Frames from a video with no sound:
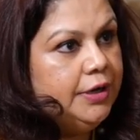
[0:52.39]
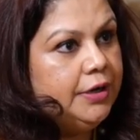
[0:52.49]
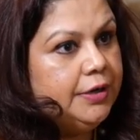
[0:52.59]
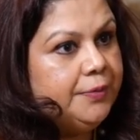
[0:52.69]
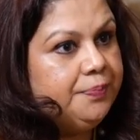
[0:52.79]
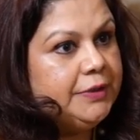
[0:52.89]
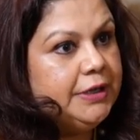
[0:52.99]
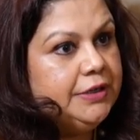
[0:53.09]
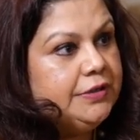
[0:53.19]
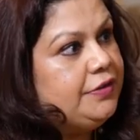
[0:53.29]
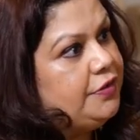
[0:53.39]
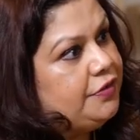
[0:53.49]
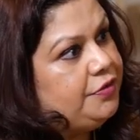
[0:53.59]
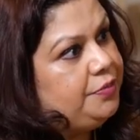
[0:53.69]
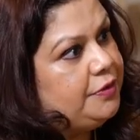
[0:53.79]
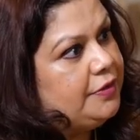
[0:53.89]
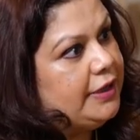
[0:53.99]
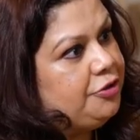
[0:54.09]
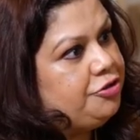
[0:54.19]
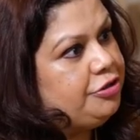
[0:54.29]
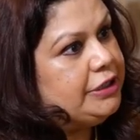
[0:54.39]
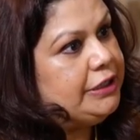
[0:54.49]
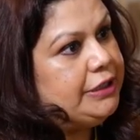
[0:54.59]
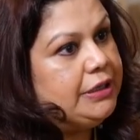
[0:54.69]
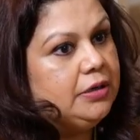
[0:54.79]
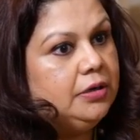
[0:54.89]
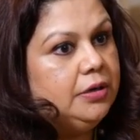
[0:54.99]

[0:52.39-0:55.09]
The Indian system essentially